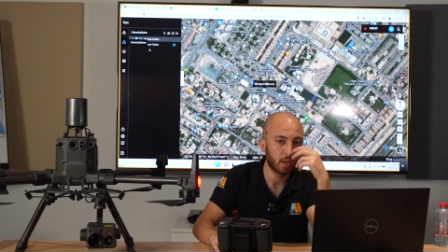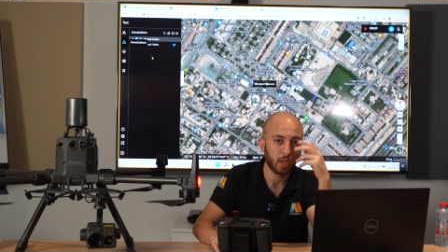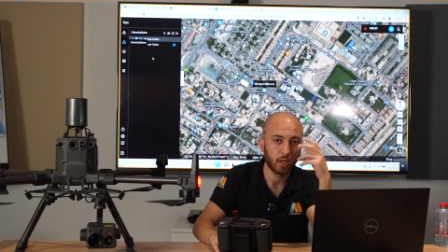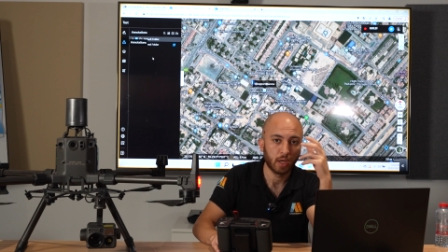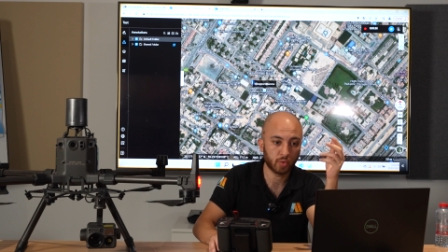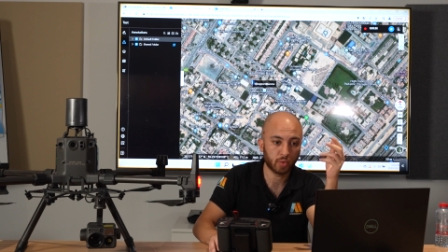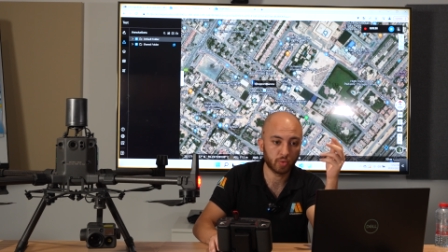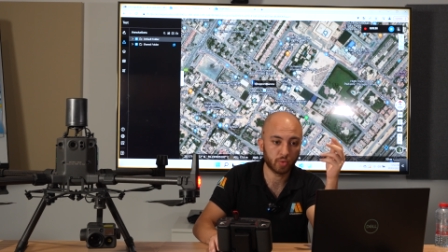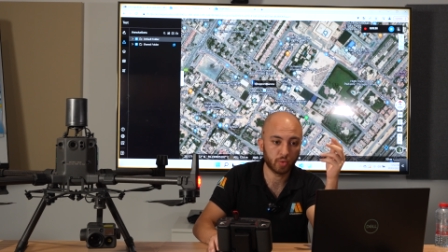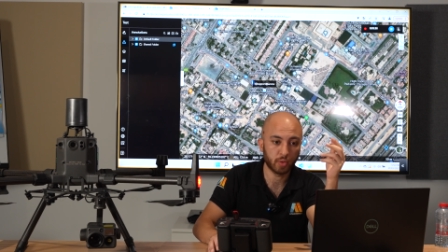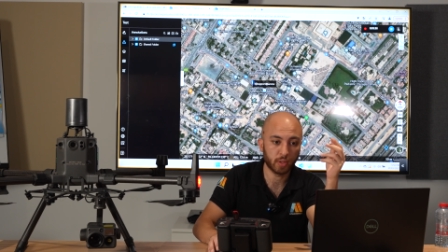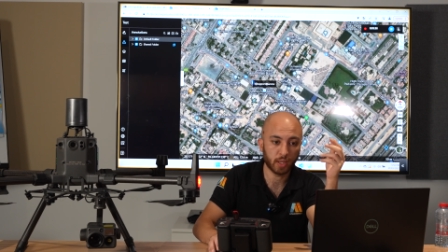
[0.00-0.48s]
I
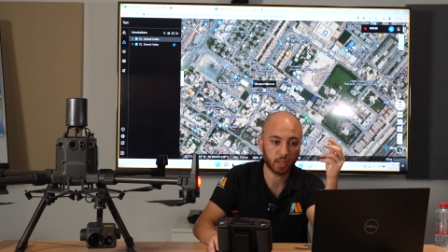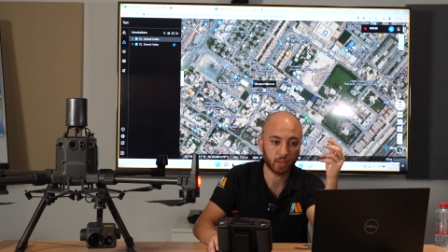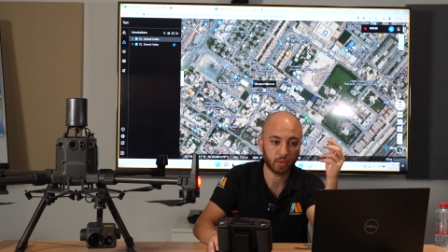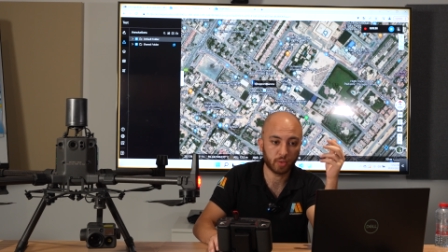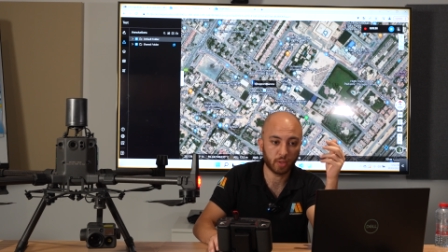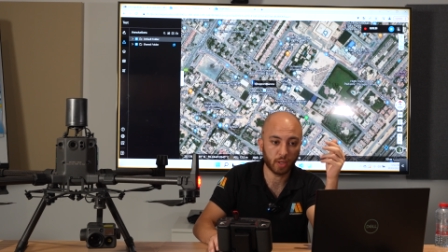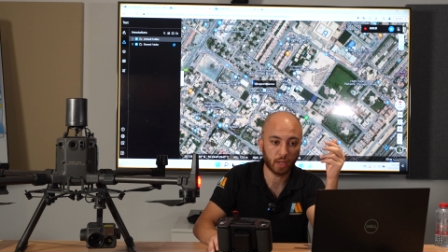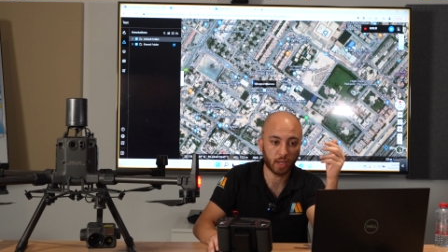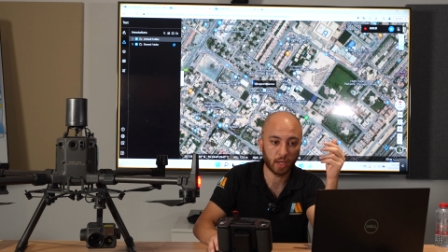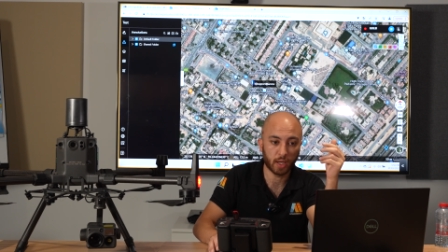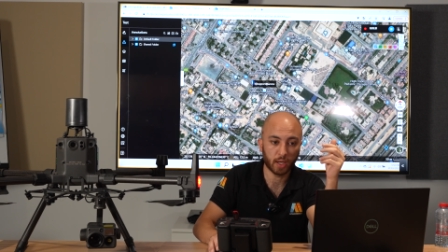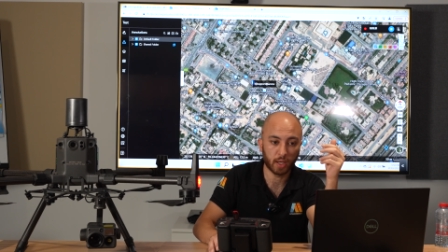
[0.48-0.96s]
told you
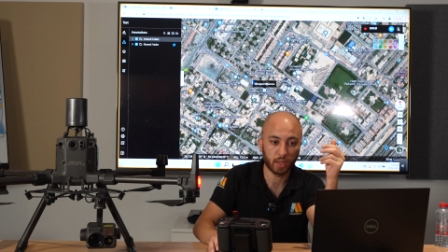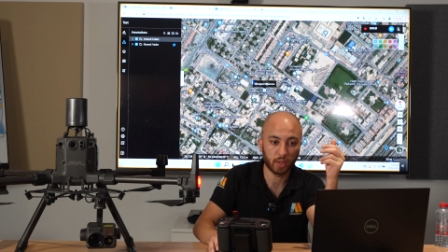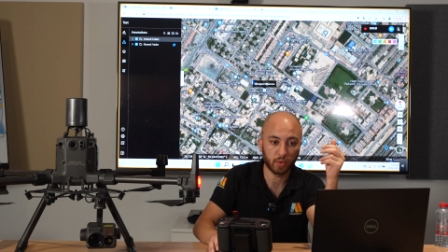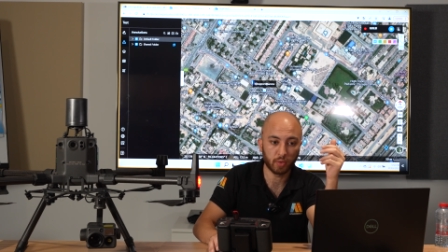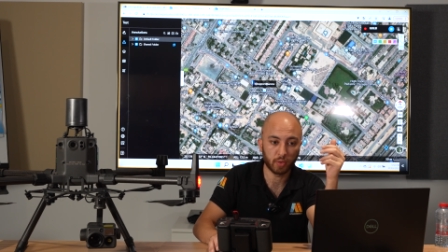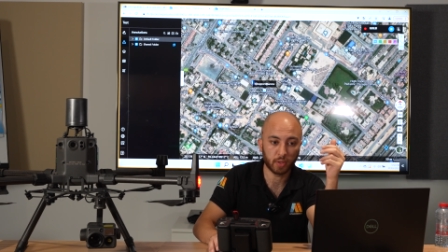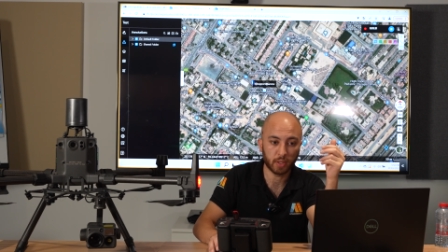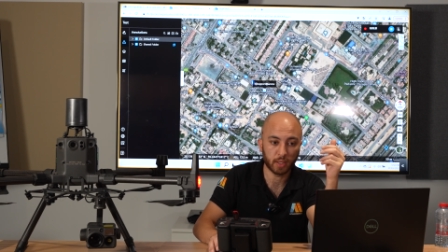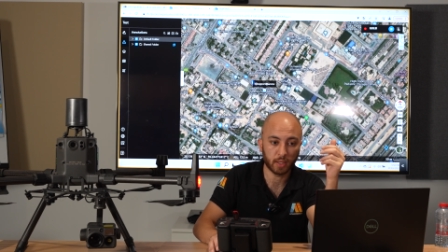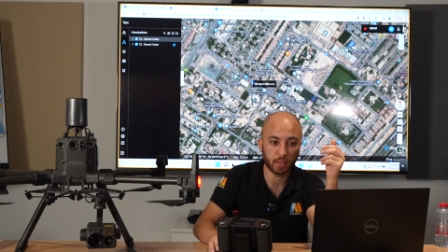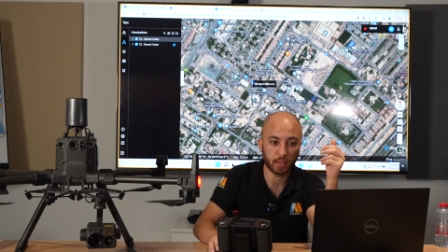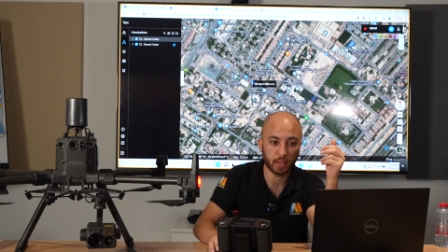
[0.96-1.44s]
that
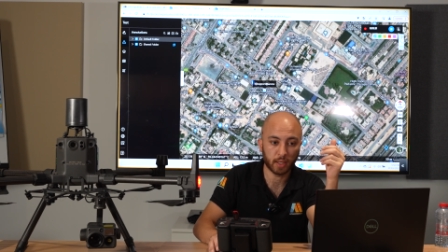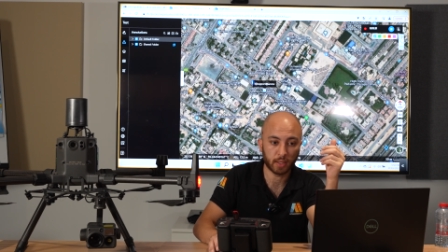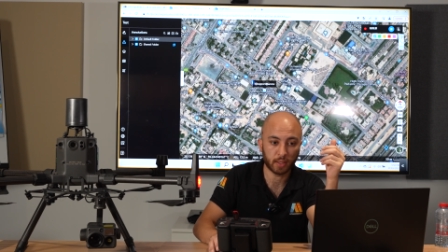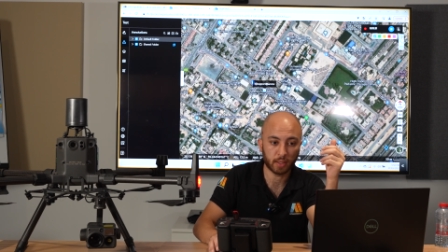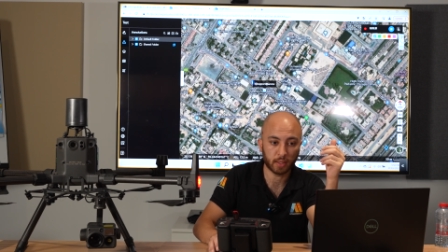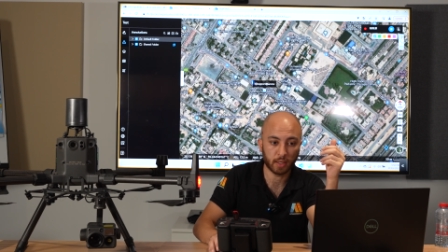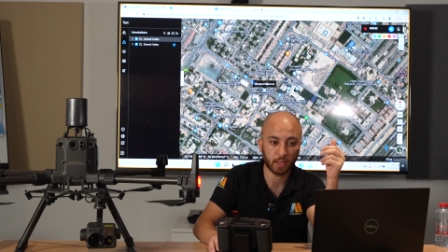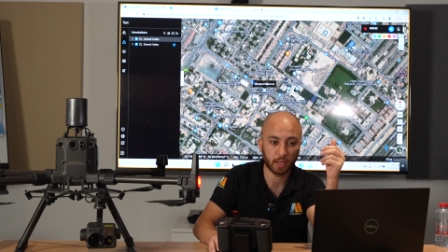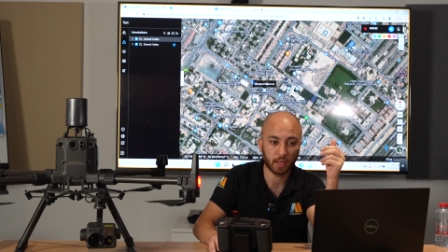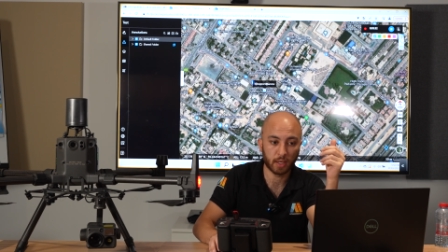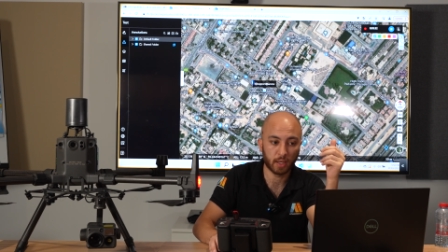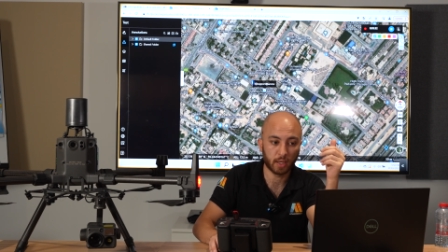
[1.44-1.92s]
you can like
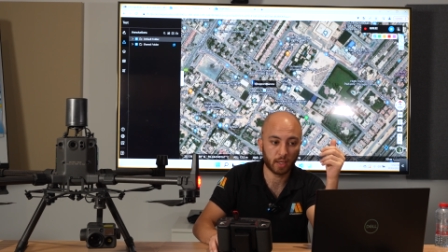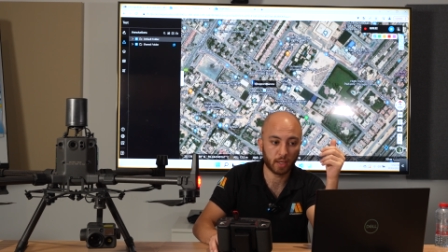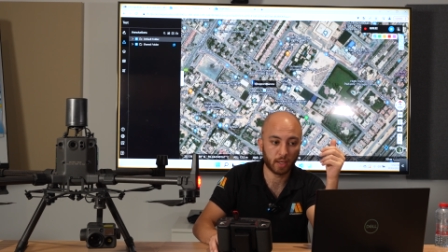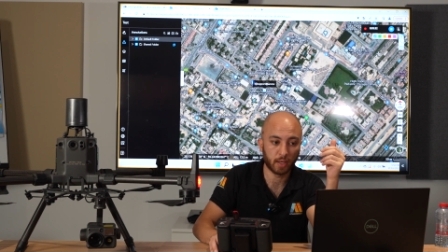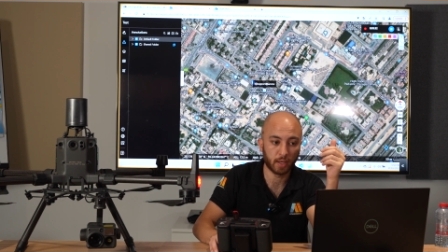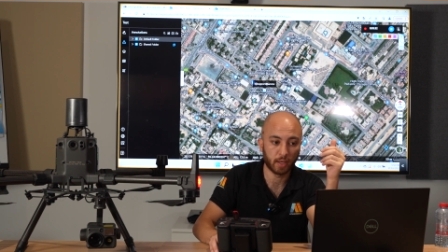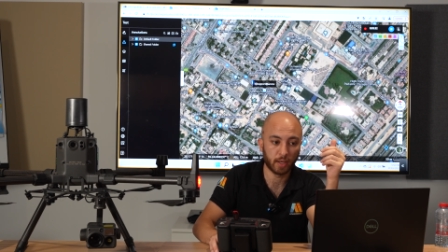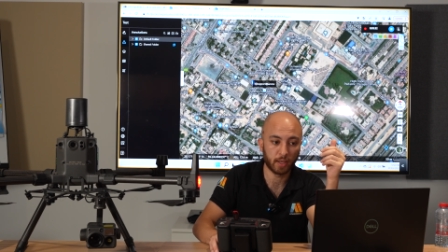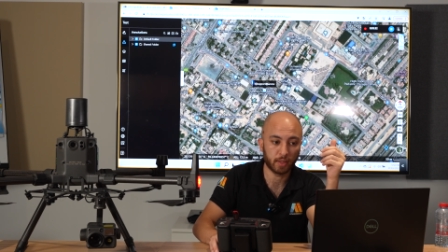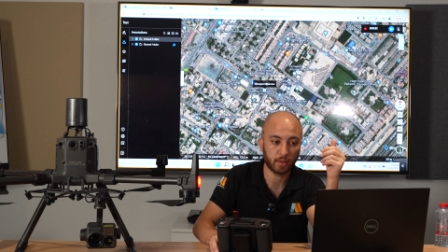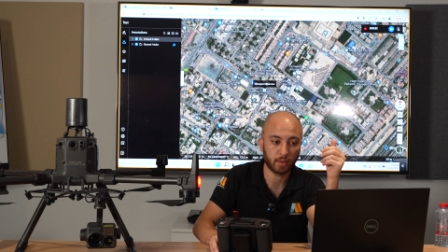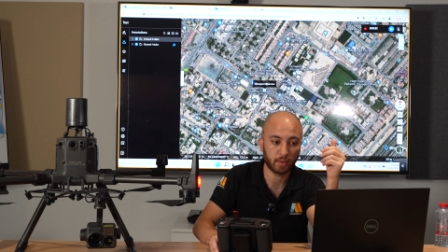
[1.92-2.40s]

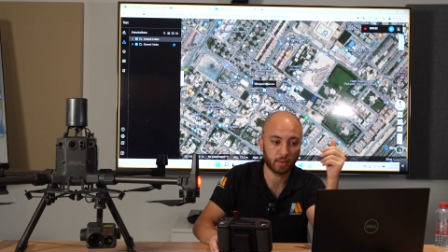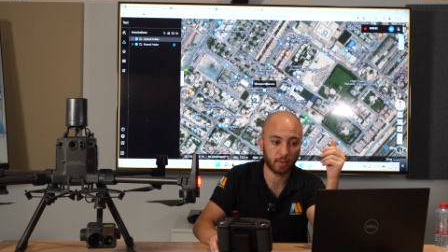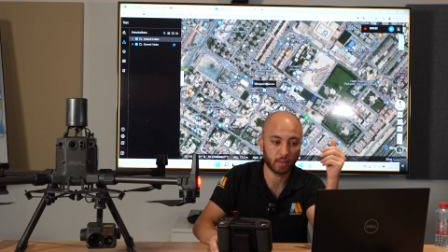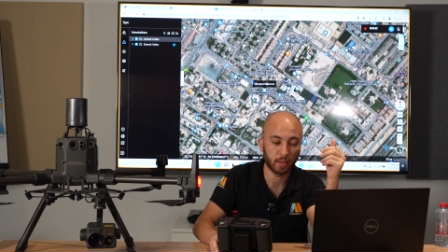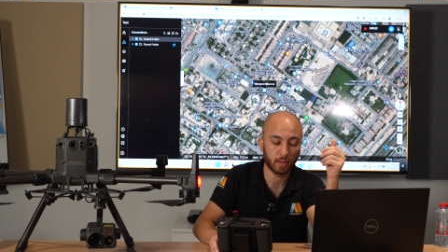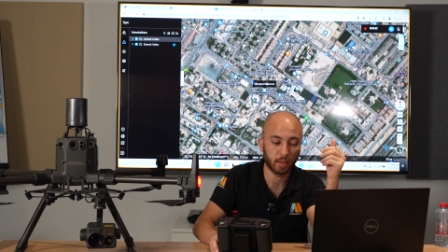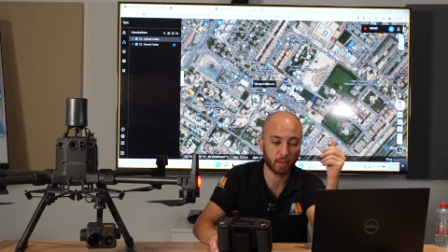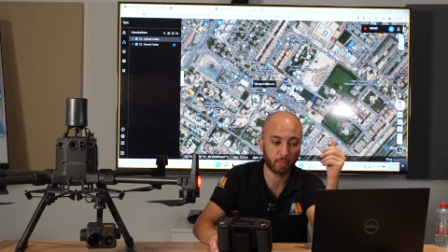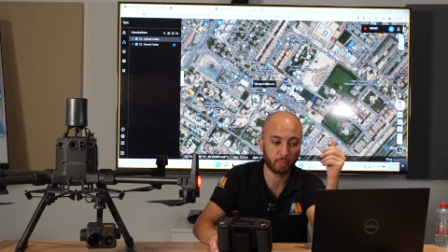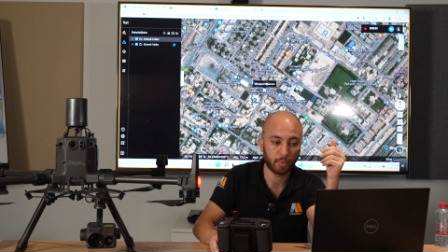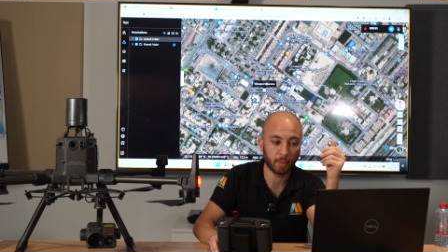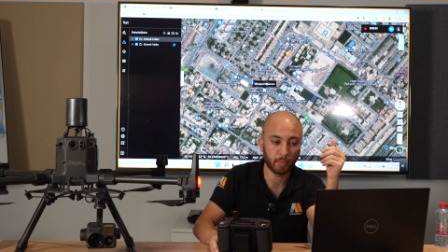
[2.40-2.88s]
hit the